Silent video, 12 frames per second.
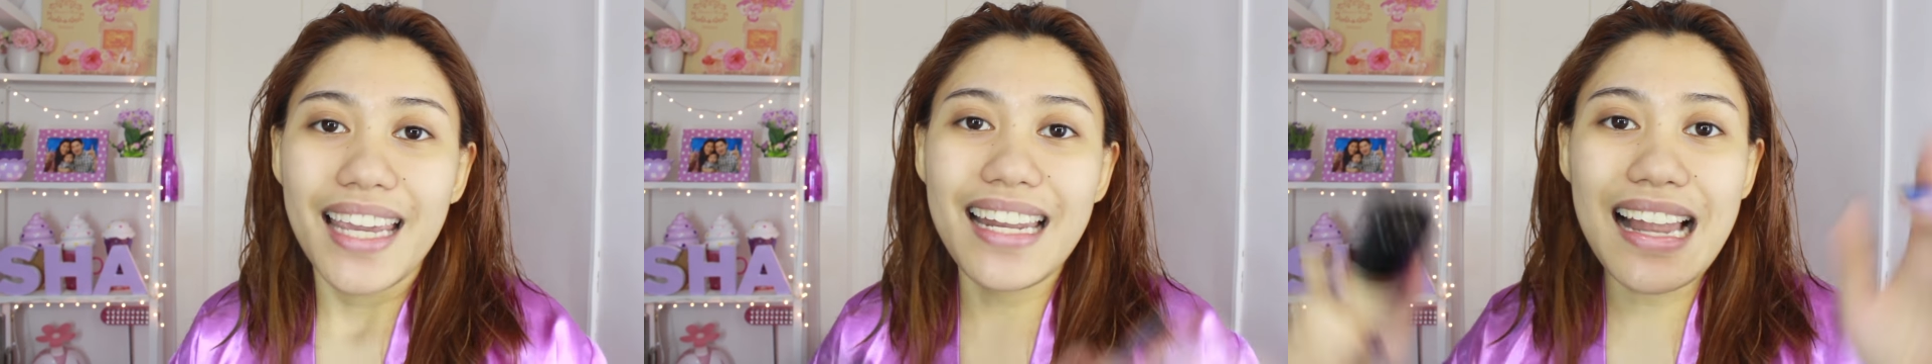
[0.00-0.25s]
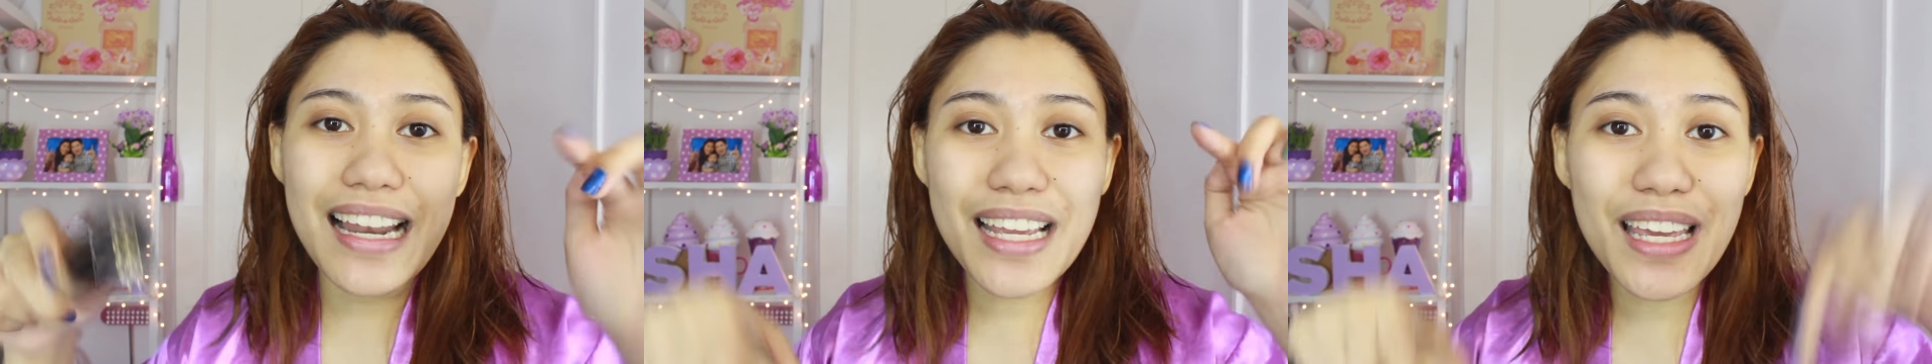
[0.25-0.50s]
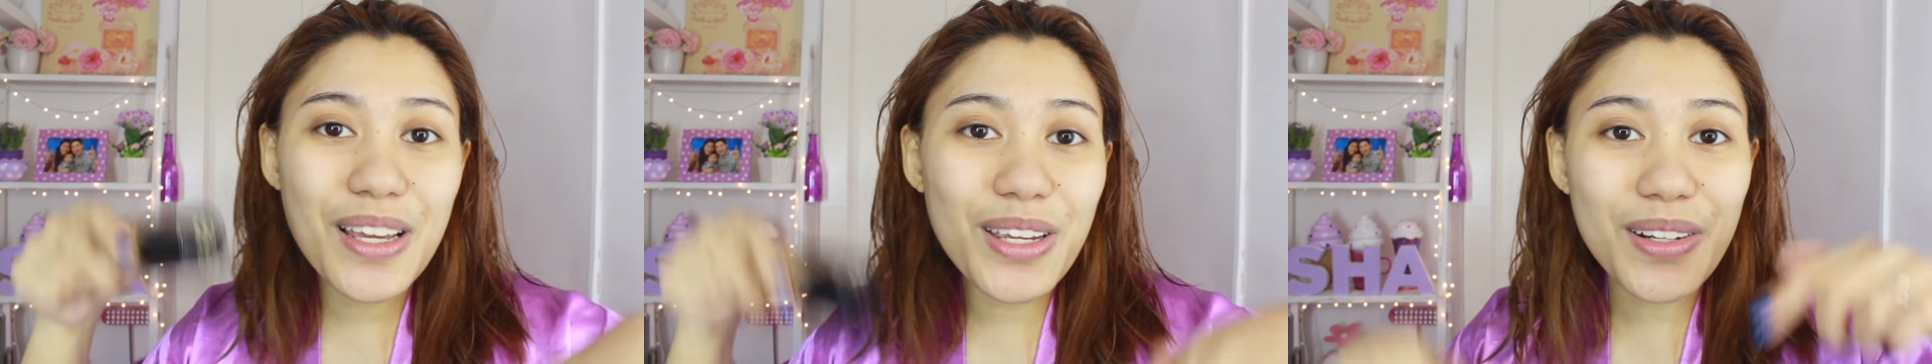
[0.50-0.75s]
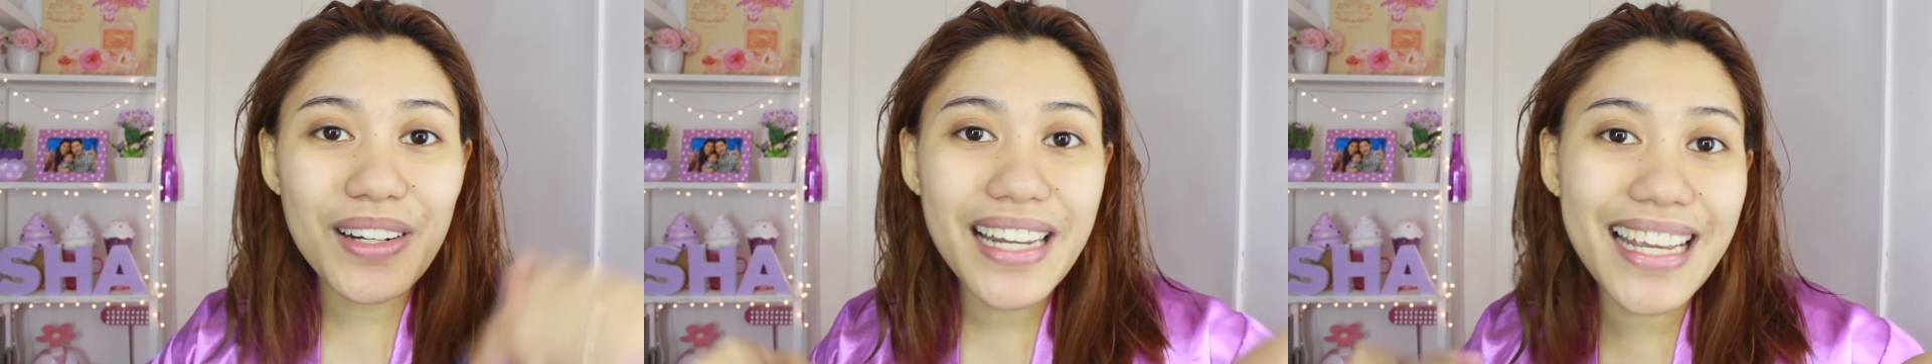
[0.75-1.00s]
Ilalagay ko
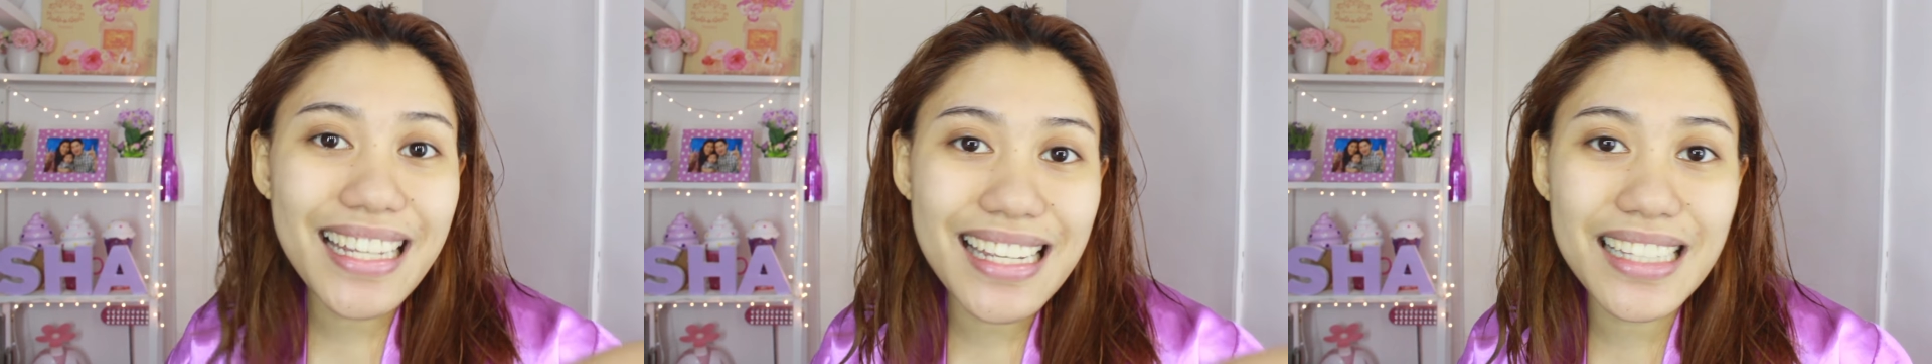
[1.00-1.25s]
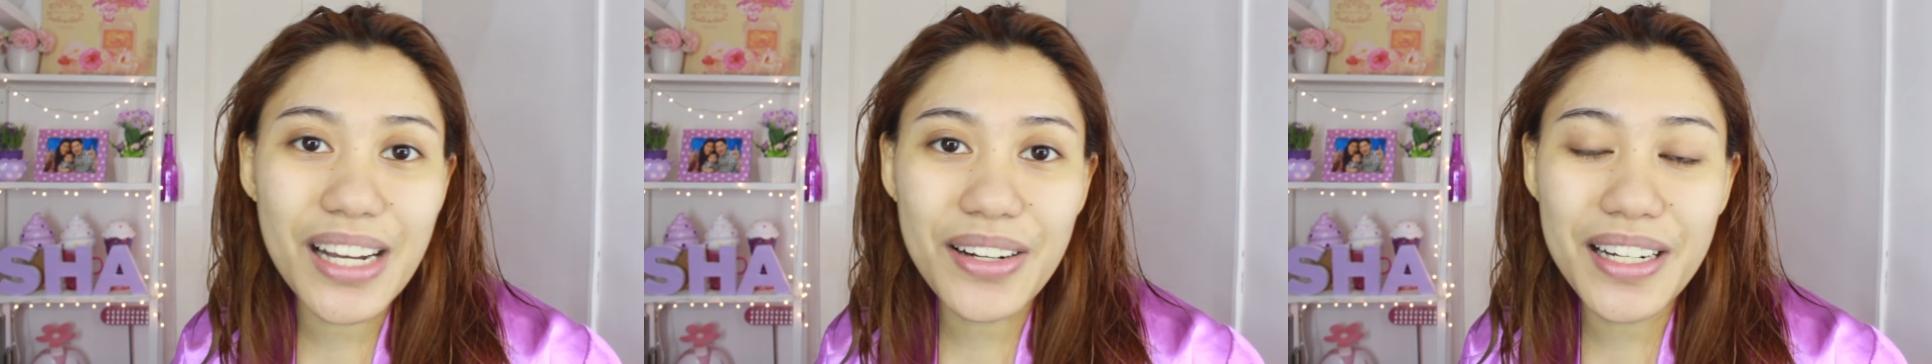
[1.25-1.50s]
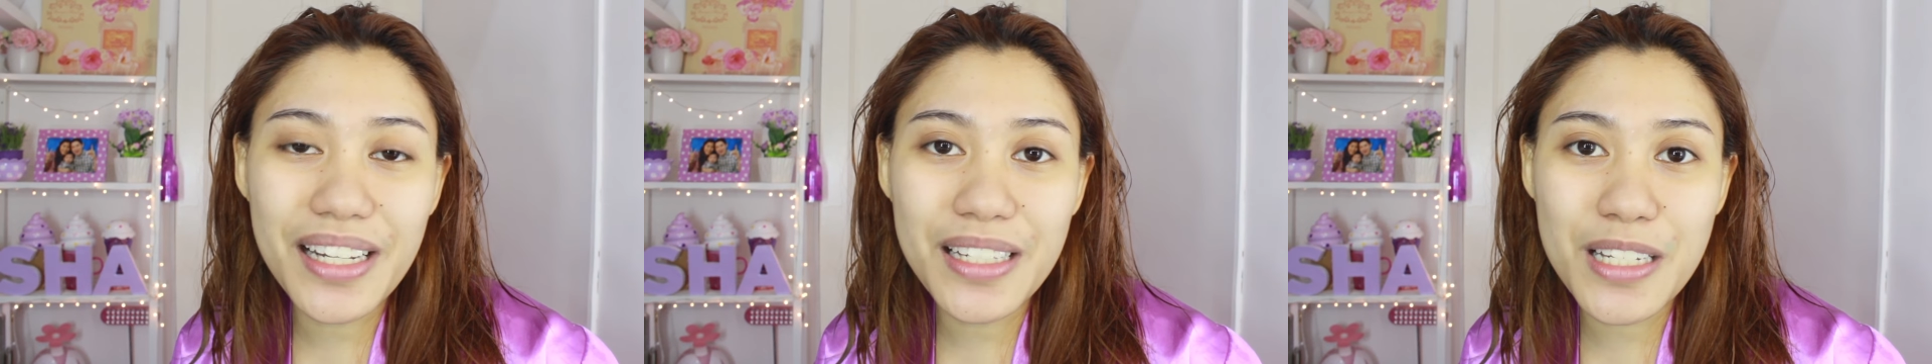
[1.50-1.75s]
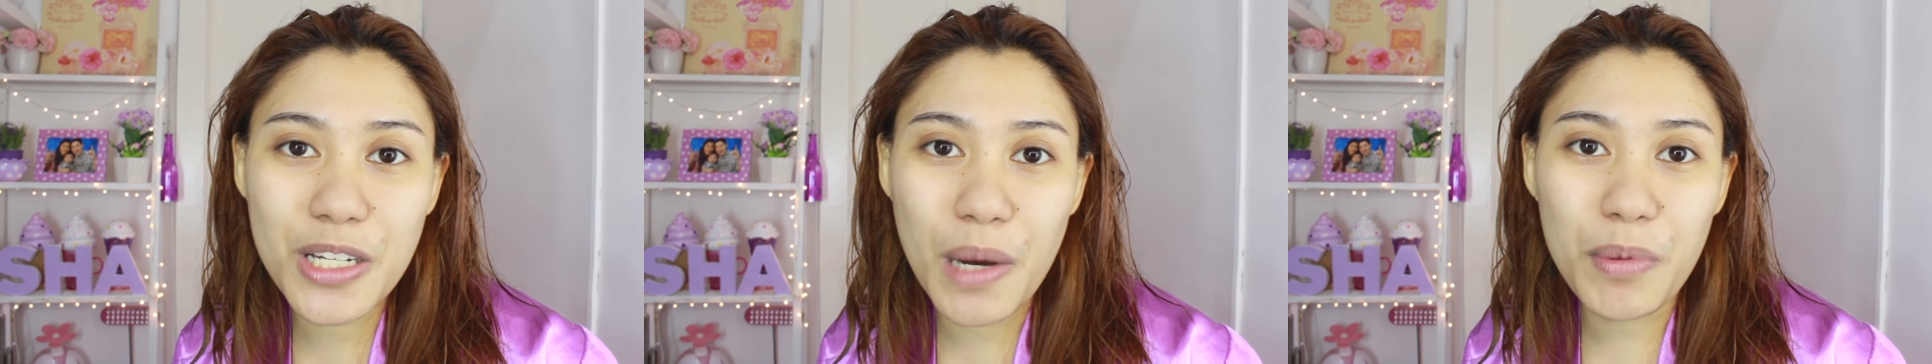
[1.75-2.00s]
yung link niya down in the
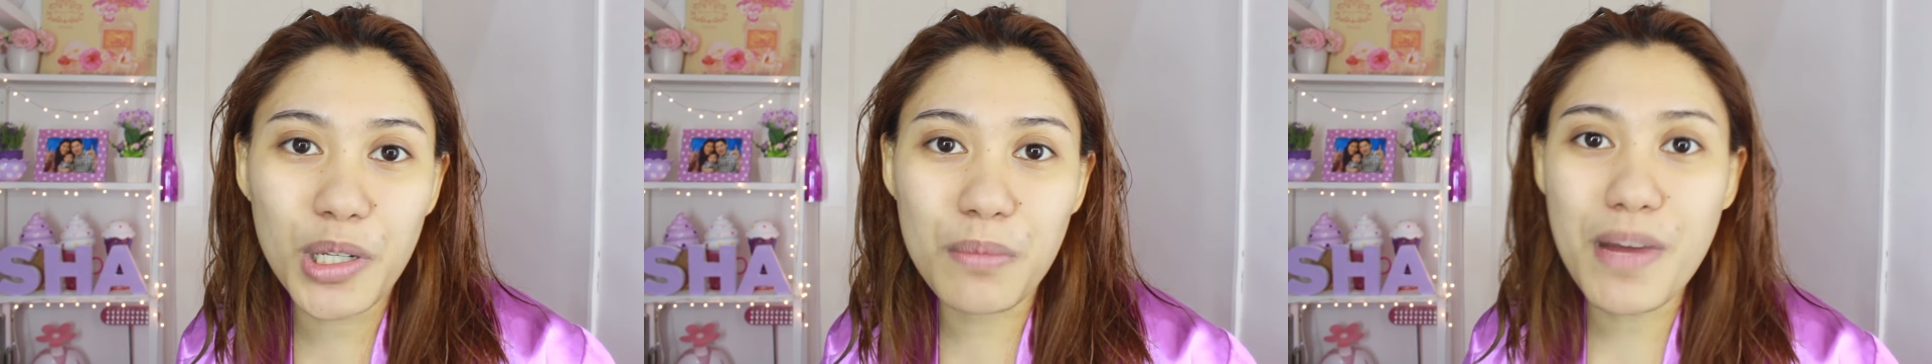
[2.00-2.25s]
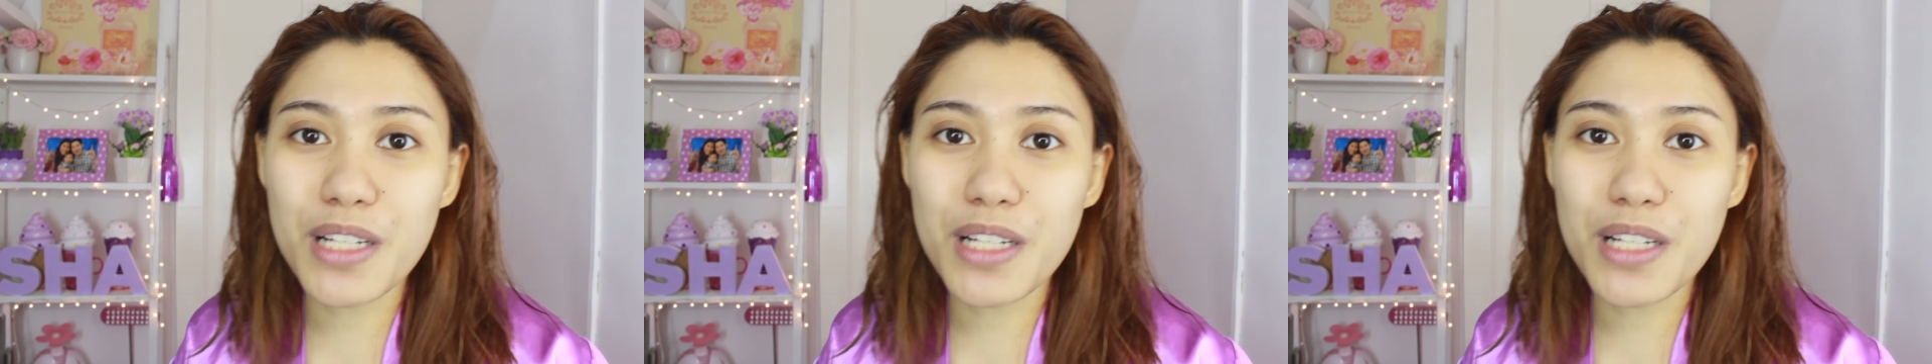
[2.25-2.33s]
description